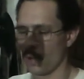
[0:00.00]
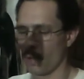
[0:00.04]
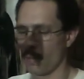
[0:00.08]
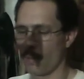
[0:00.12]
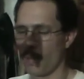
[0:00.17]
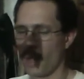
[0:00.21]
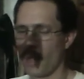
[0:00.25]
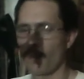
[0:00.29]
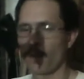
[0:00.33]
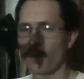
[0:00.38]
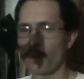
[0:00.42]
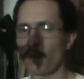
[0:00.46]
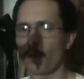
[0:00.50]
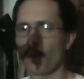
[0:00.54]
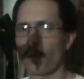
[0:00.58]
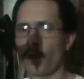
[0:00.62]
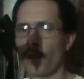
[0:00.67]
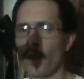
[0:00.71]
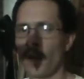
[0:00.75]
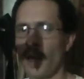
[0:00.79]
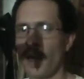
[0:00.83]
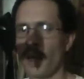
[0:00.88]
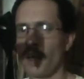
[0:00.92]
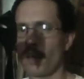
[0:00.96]
maple
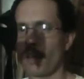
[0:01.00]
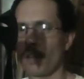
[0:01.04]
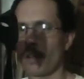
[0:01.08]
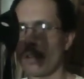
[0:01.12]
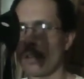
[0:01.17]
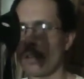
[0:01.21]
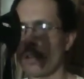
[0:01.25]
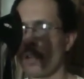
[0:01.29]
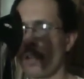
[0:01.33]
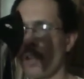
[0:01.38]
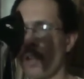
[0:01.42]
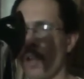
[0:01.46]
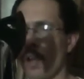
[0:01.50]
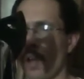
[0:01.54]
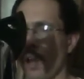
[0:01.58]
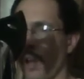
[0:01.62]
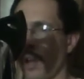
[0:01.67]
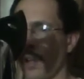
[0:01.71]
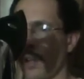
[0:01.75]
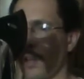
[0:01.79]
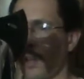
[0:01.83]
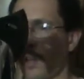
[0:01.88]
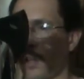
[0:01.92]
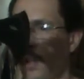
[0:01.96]
wood handle
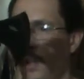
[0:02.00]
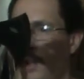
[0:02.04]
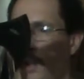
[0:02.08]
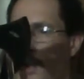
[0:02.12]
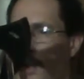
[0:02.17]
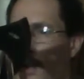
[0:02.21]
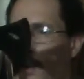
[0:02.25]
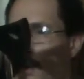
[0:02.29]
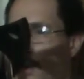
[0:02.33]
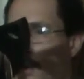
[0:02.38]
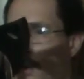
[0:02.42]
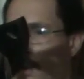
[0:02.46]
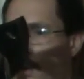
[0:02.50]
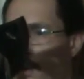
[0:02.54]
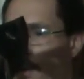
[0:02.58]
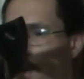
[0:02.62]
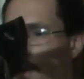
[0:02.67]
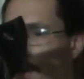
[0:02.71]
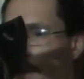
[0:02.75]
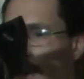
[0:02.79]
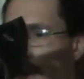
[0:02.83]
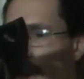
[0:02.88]
on the throwing